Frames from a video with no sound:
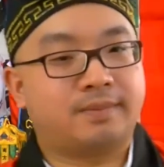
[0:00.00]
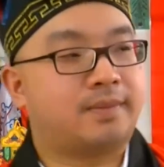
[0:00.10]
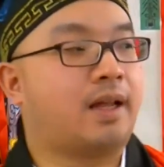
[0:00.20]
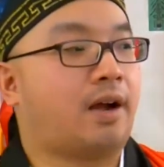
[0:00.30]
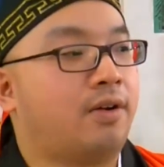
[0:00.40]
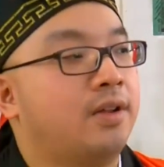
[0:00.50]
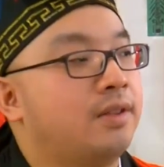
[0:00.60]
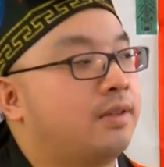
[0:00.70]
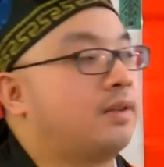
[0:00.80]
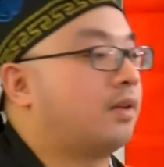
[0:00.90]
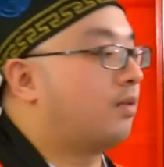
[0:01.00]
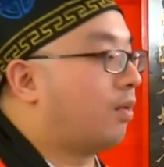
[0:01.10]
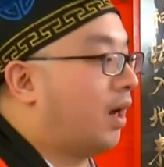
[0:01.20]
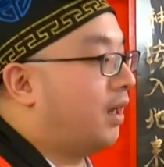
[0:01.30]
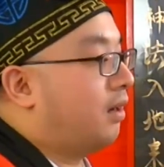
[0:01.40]
Now,
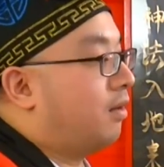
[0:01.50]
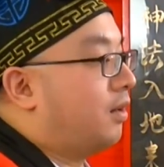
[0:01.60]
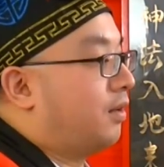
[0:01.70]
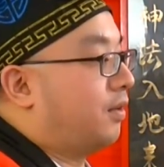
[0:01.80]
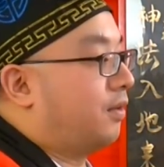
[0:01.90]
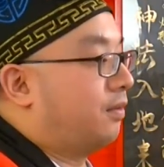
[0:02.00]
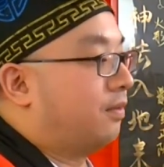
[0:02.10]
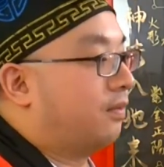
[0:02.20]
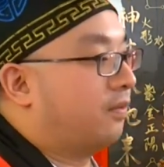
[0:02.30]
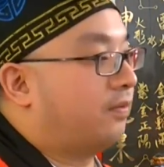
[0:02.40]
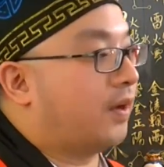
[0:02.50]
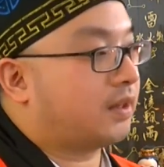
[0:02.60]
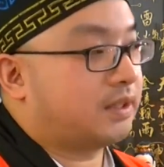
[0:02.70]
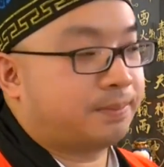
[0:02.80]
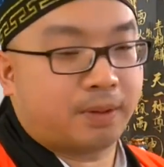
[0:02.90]
why do you want to
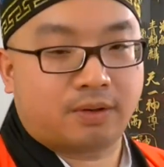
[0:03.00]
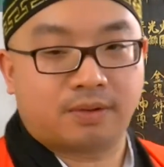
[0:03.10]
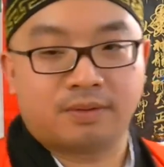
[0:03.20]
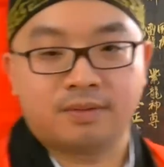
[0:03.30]
fuck this book?